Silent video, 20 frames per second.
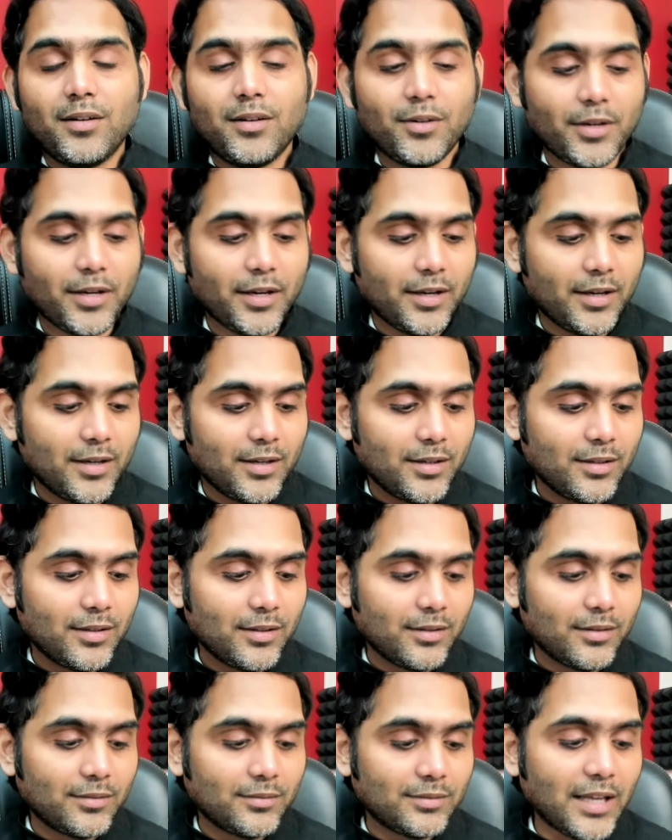Okay,
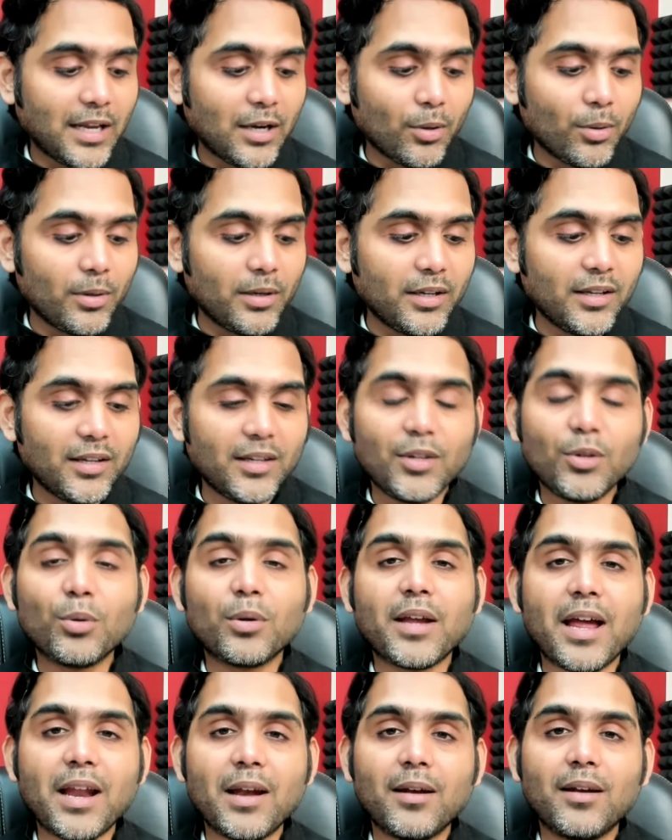then only you
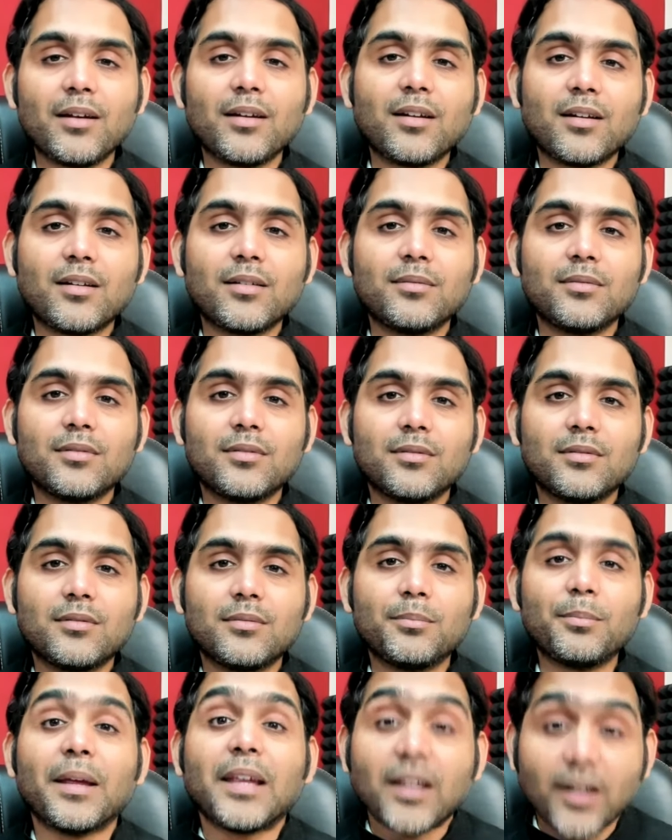can
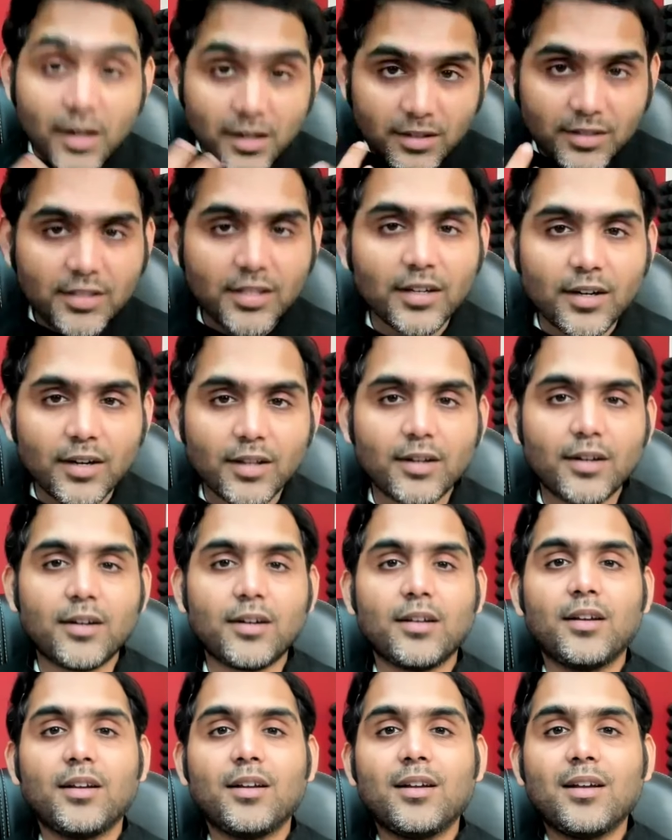be
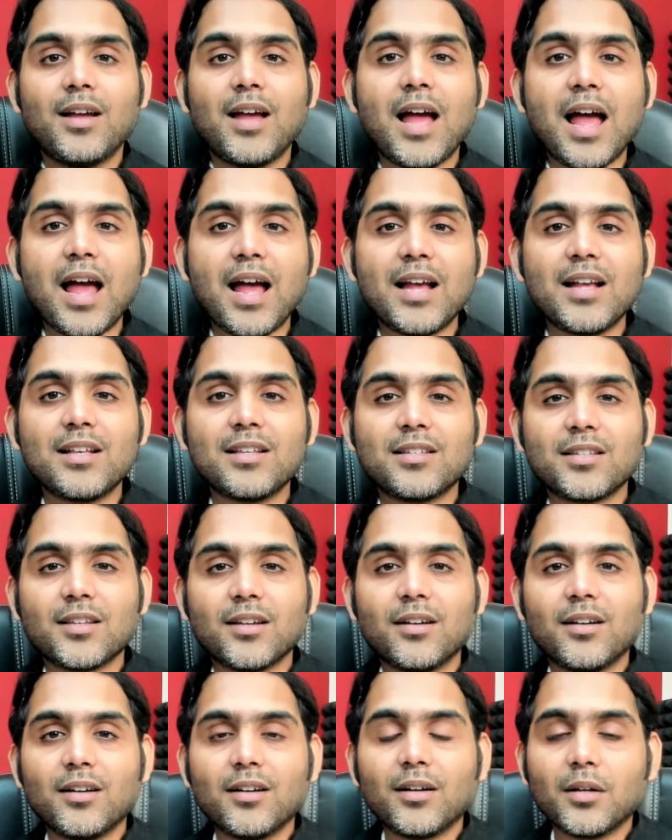considered as
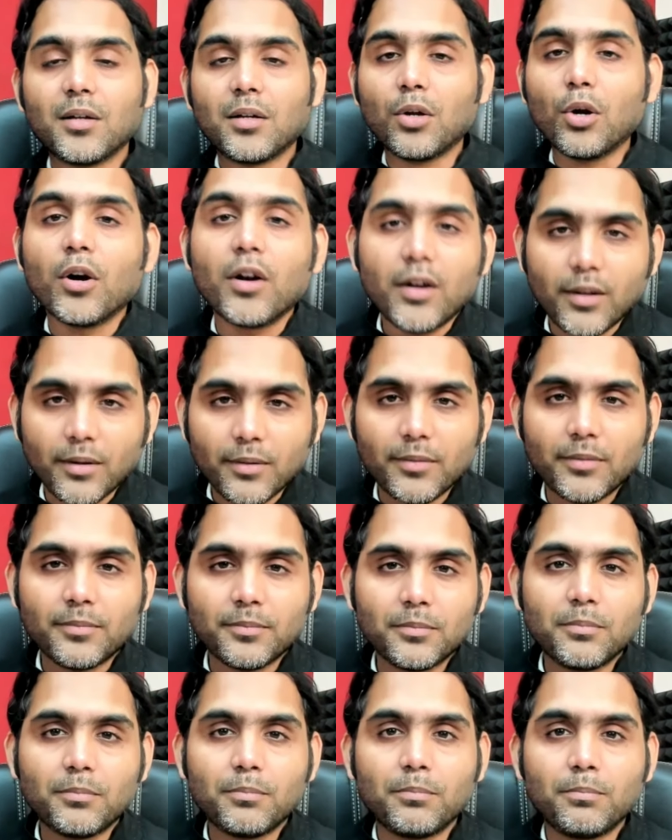a good
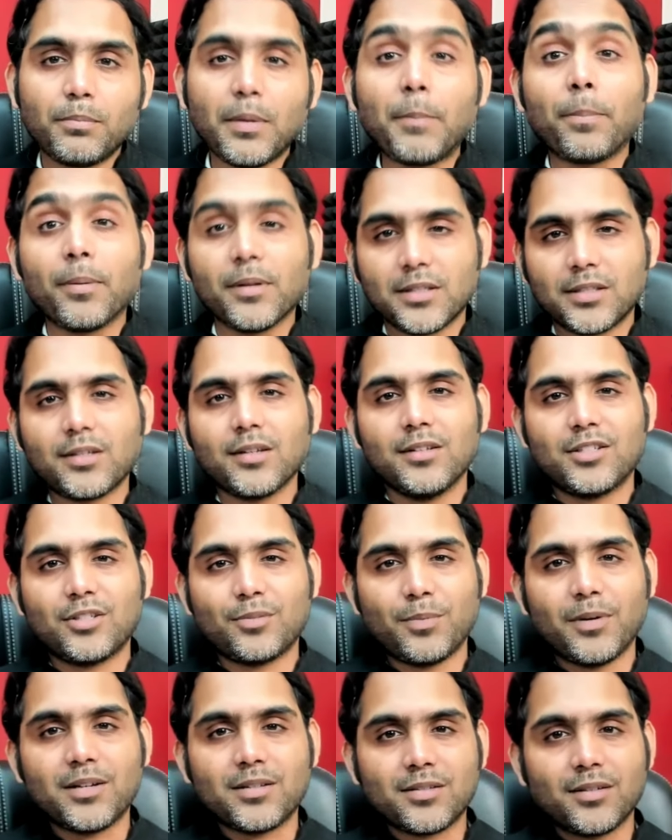people skills
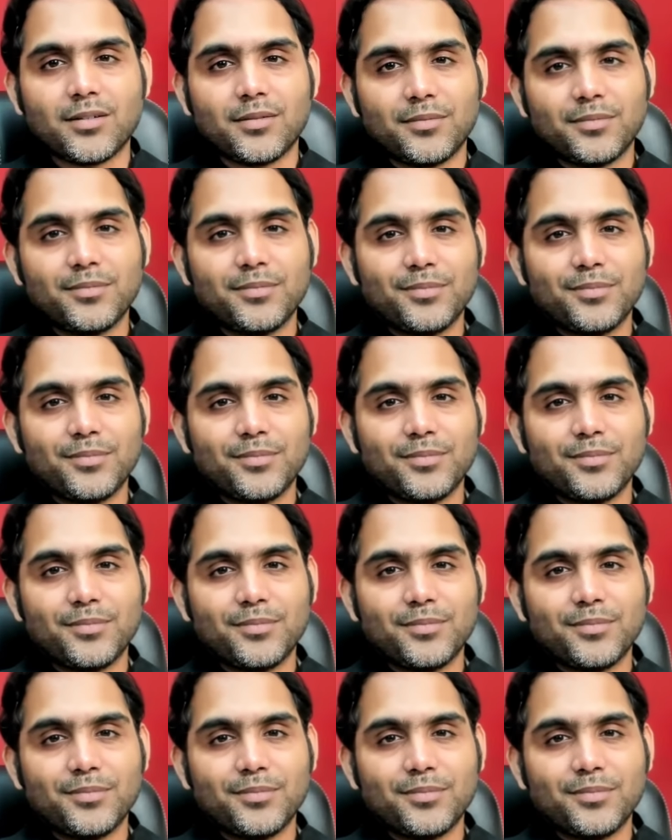person.